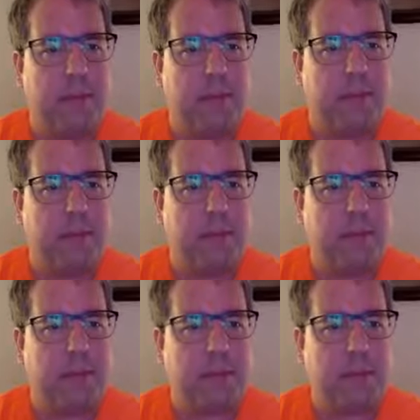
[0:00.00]

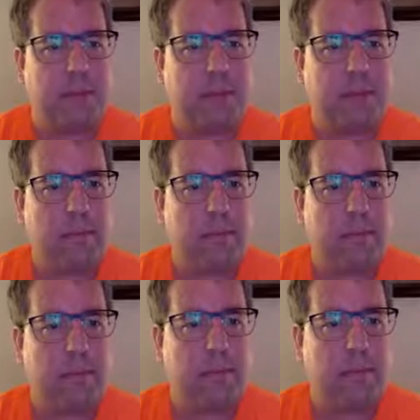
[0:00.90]

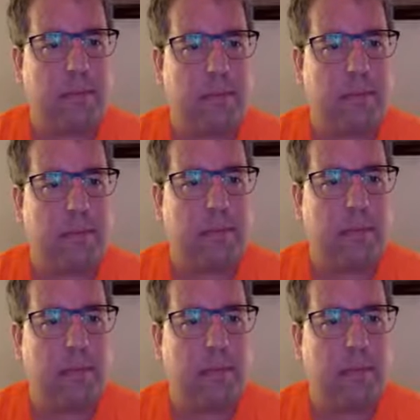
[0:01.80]
No one is speaking in this clip.